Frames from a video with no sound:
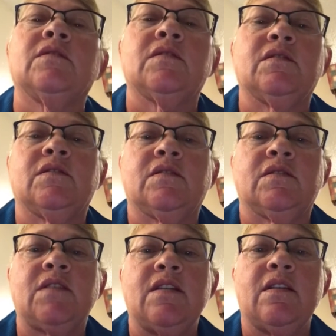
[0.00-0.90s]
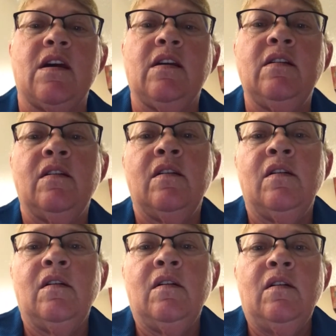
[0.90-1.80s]
Sunday,
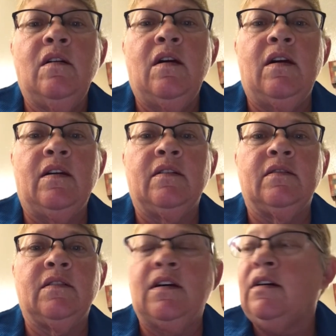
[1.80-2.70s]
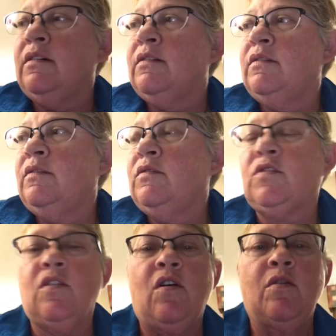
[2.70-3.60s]
and
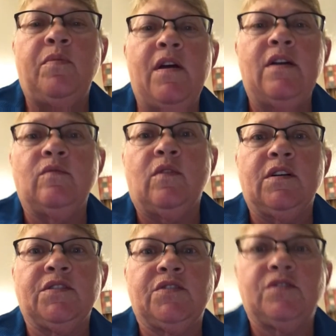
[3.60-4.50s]
so our plan was